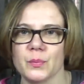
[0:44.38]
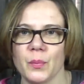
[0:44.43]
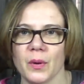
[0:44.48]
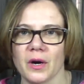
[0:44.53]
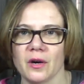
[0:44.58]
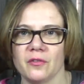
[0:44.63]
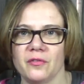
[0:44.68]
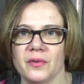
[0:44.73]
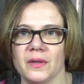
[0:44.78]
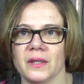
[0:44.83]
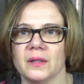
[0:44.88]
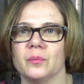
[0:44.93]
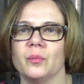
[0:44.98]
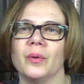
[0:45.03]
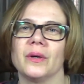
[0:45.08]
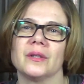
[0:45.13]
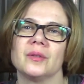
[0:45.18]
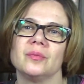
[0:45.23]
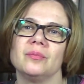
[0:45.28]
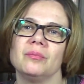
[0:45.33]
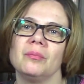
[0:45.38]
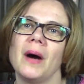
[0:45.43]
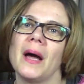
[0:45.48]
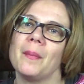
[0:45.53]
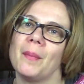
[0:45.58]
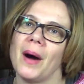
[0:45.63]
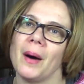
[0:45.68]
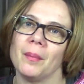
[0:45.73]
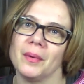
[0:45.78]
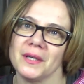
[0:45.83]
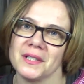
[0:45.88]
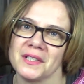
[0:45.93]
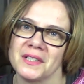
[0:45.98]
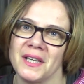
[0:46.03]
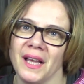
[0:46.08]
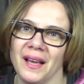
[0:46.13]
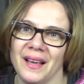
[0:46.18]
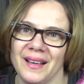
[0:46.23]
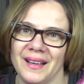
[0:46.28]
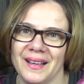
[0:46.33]
it's perfect, but my
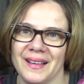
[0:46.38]
bubbles.